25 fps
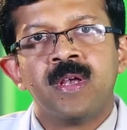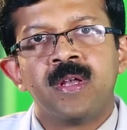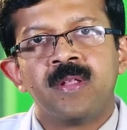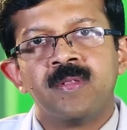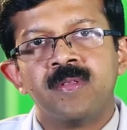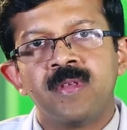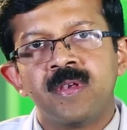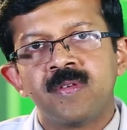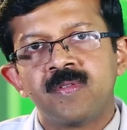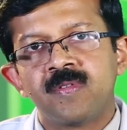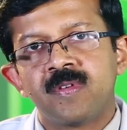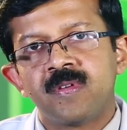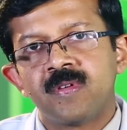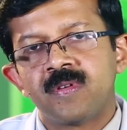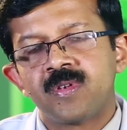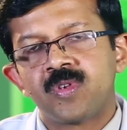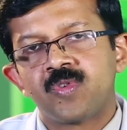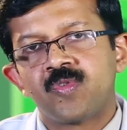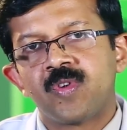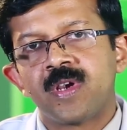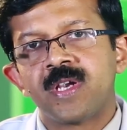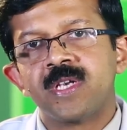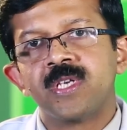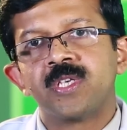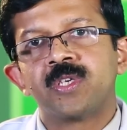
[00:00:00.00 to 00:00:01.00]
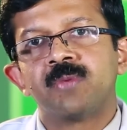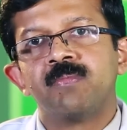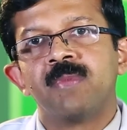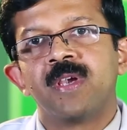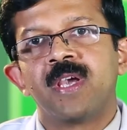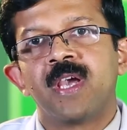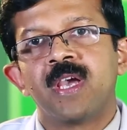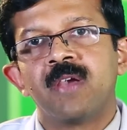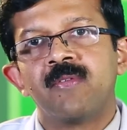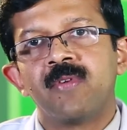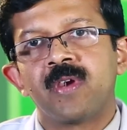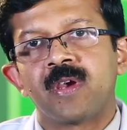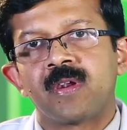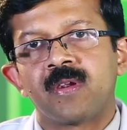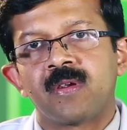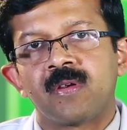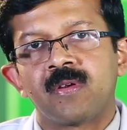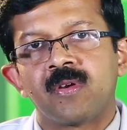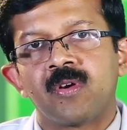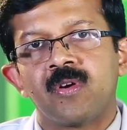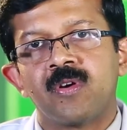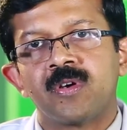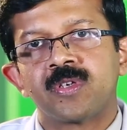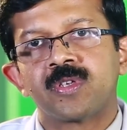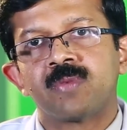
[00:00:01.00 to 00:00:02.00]
This strange behavior
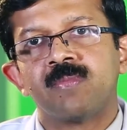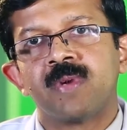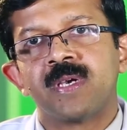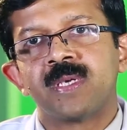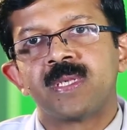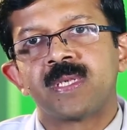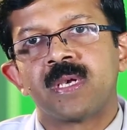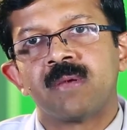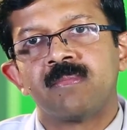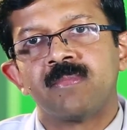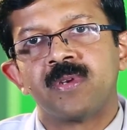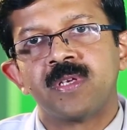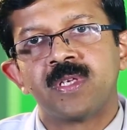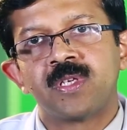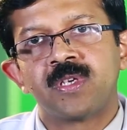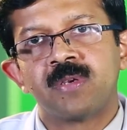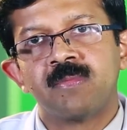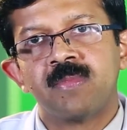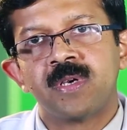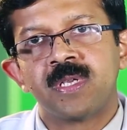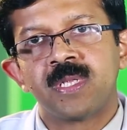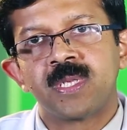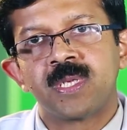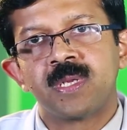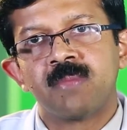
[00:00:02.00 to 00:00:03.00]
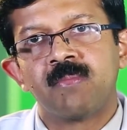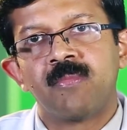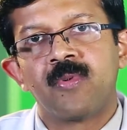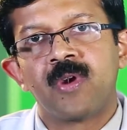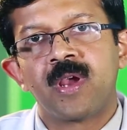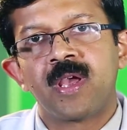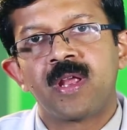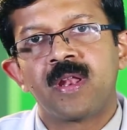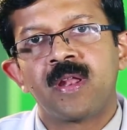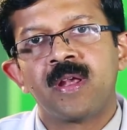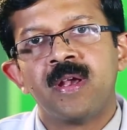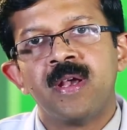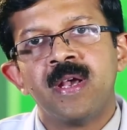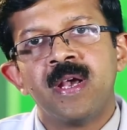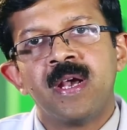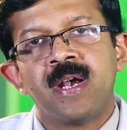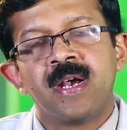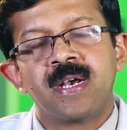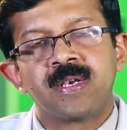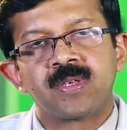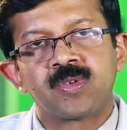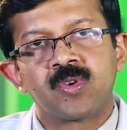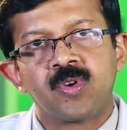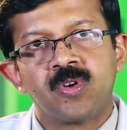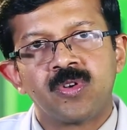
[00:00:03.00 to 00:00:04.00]
caused by some disturbance in brain
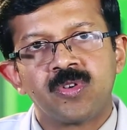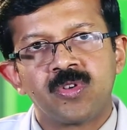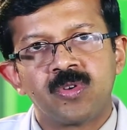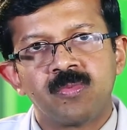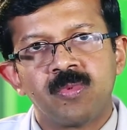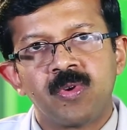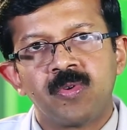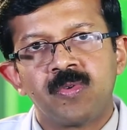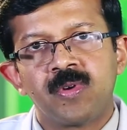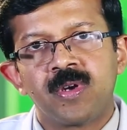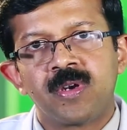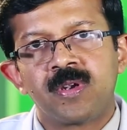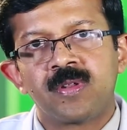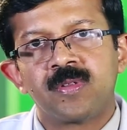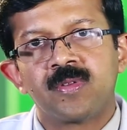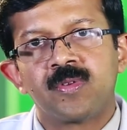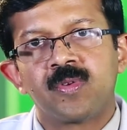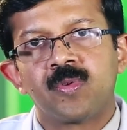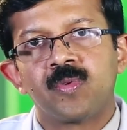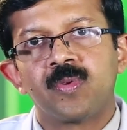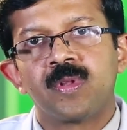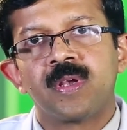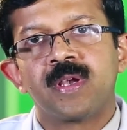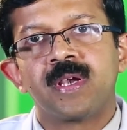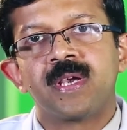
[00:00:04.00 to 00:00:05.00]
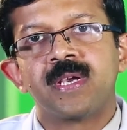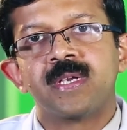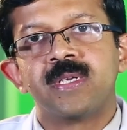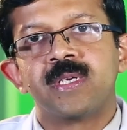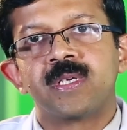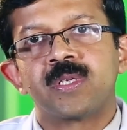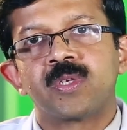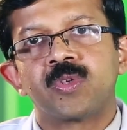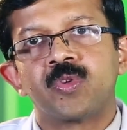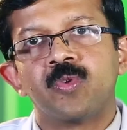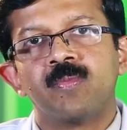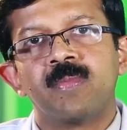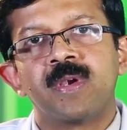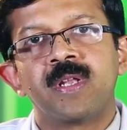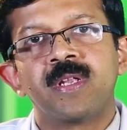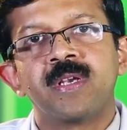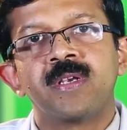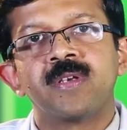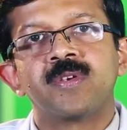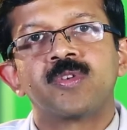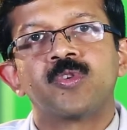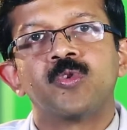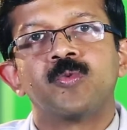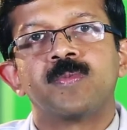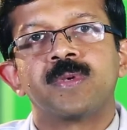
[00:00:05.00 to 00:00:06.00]
has contributed through the ages to
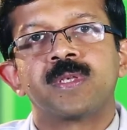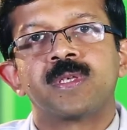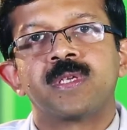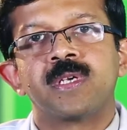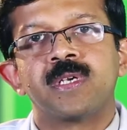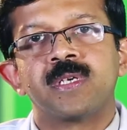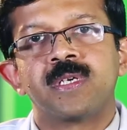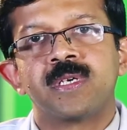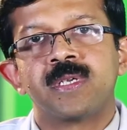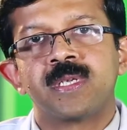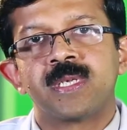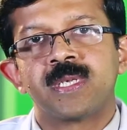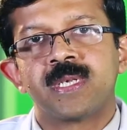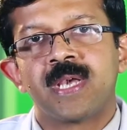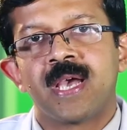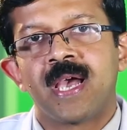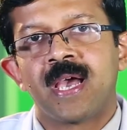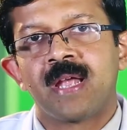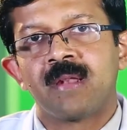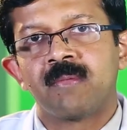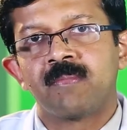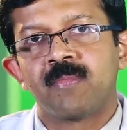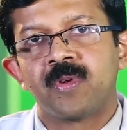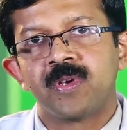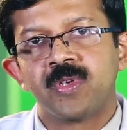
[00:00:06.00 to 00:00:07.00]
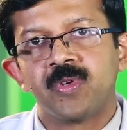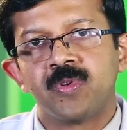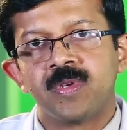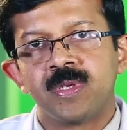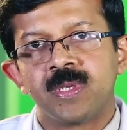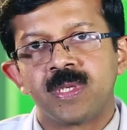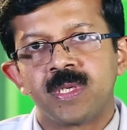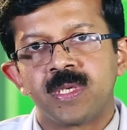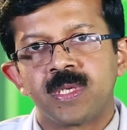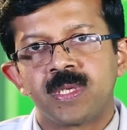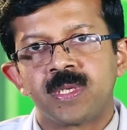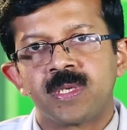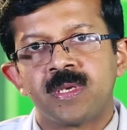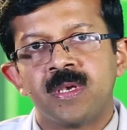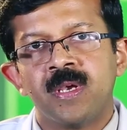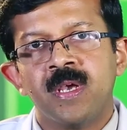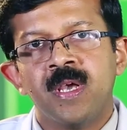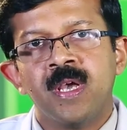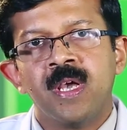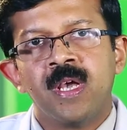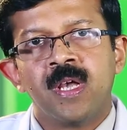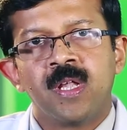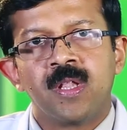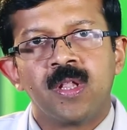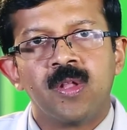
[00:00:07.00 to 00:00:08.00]
many superstitions and prejudices.
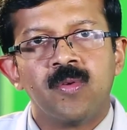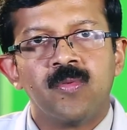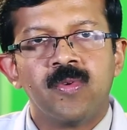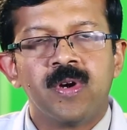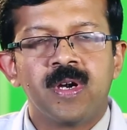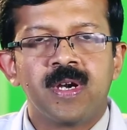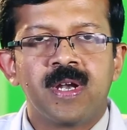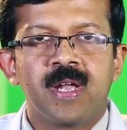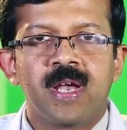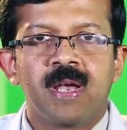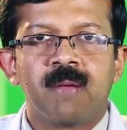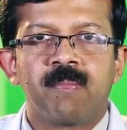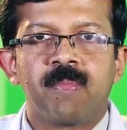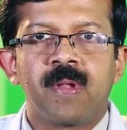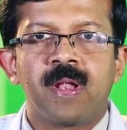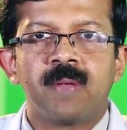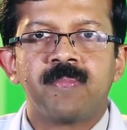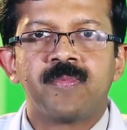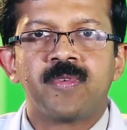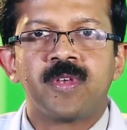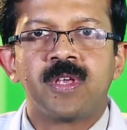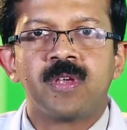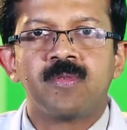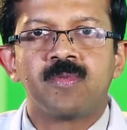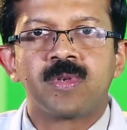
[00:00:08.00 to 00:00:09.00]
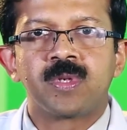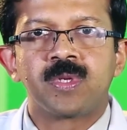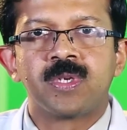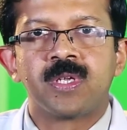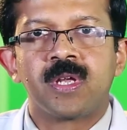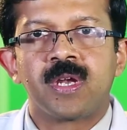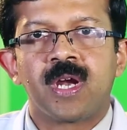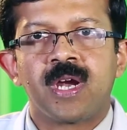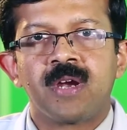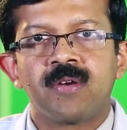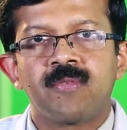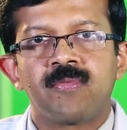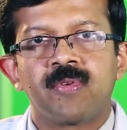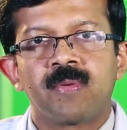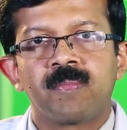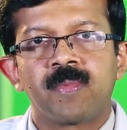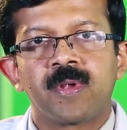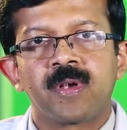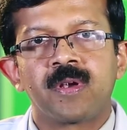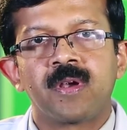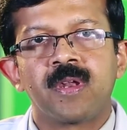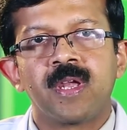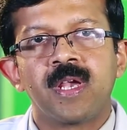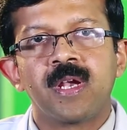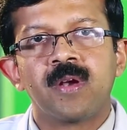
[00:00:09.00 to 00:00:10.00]
The word epilepsy was derived from
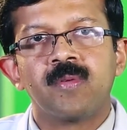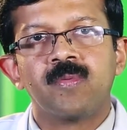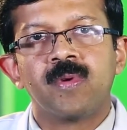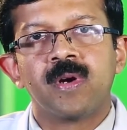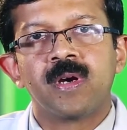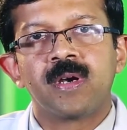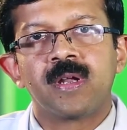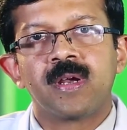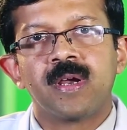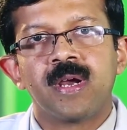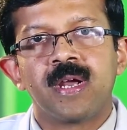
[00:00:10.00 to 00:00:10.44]
the Greek word